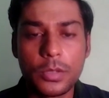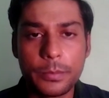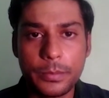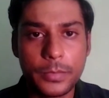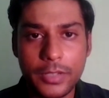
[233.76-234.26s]

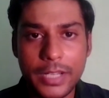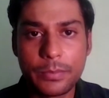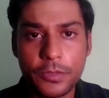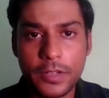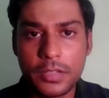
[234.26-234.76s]
good,
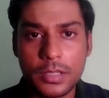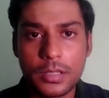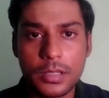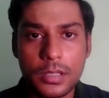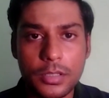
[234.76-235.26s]
great
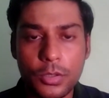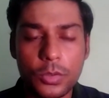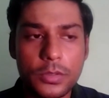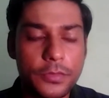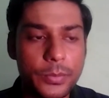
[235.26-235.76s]
professional
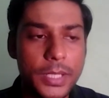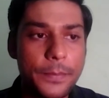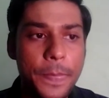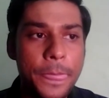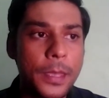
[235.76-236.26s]
growth for
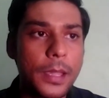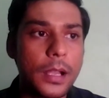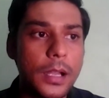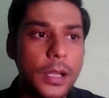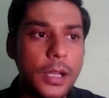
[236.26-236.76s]
me.
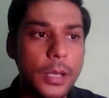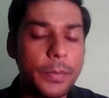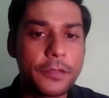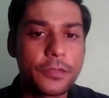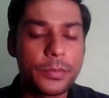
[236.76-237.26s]

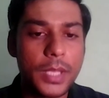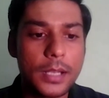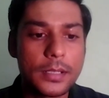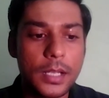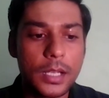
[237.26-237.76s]
Apart from
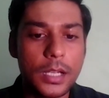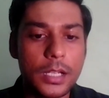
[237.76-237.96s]
that,